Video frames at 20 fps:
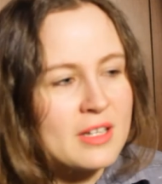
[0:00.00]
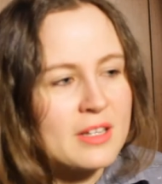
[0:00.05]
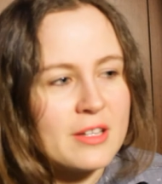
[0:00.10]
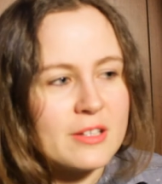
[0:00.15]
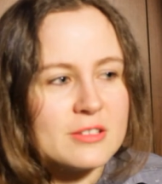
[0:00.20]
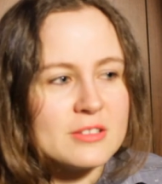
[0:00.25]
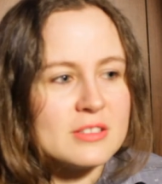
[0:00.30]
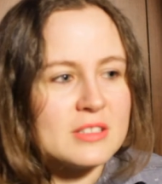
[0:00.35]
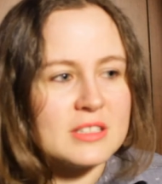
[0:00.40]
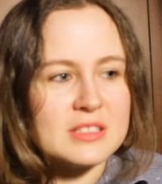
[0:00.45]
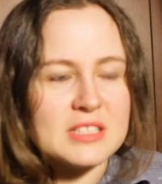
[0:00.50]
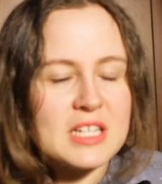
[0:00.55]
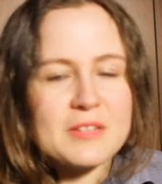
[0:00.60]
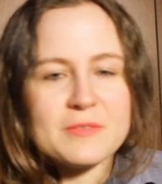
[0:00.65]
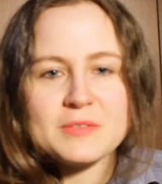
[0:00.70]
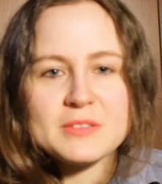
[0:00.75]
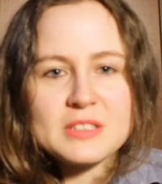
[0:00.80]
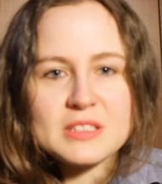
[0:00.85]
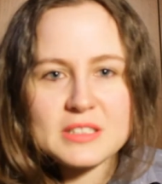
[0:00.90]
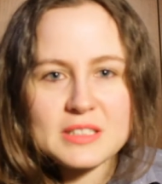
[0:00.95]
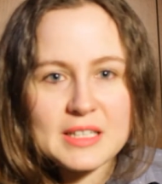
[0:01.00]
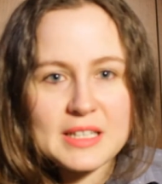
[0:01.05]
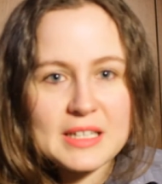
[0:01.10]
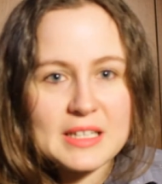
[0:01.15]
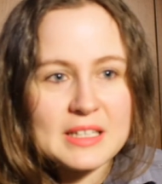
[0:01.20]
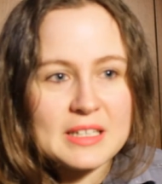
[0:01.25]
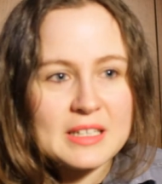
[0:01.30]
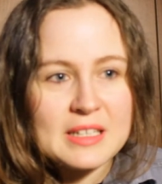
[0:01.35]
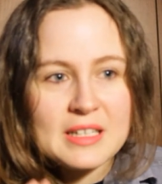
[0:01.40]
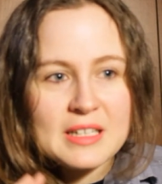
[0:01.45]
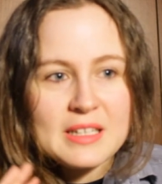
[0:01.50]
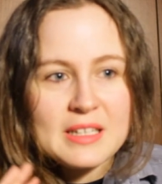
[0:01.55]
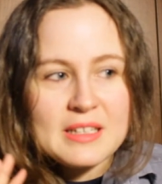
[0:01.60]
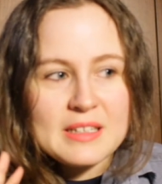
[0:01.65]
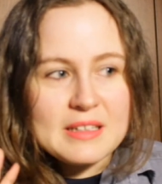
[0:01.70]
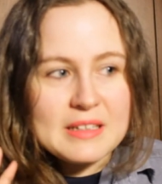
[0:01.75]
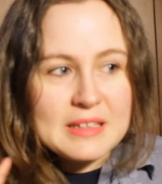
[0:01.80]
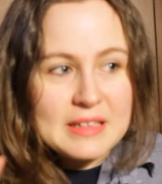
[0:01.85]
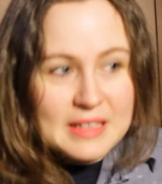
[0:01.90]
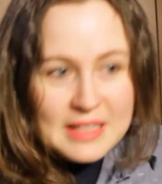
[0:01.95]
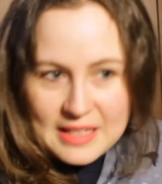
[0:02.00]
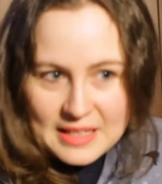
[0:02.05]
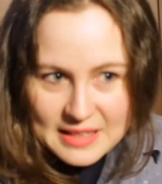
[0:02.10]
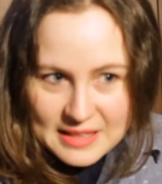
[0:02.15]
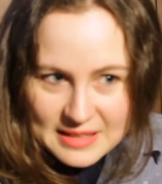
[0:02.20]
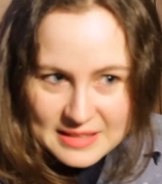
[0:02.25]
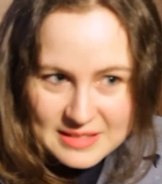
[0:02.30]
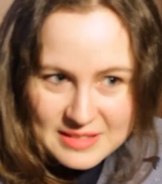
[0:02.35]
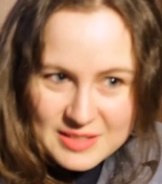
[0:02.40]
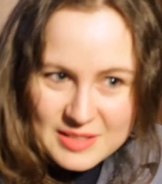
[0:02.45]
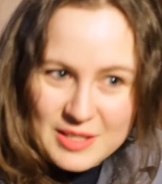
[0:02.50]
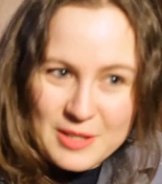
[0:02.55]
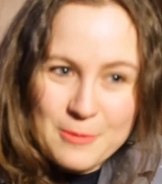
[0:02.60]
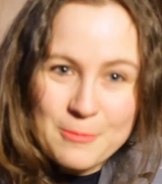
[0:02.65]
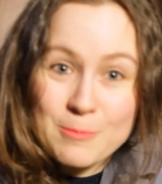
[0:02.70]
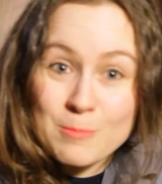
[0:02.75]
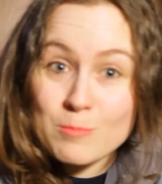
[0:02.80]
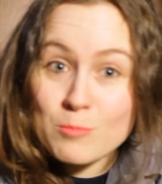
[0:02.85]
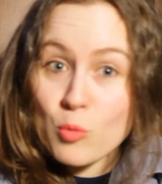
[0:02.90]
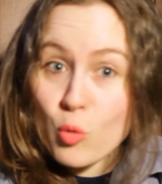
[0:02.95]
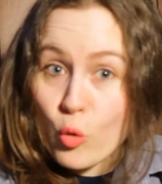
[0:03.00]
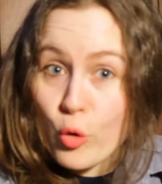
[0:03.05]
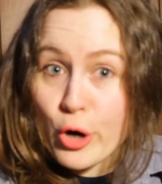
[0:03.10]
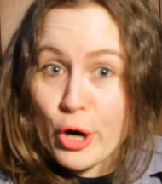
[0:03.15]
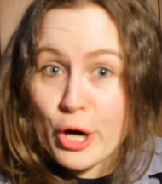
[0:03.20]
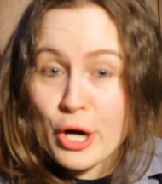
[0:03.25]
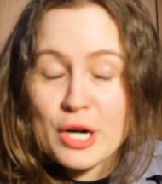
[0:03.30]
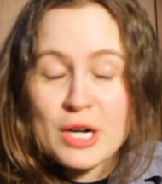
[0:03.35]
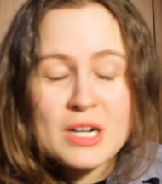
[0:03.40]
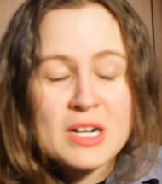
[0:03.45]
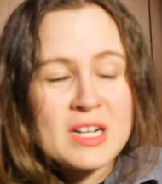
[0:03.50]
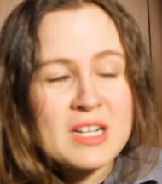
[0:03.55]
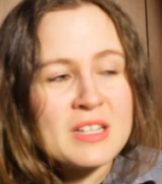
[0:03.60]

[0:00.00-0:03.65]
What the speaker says: It definitely needs more.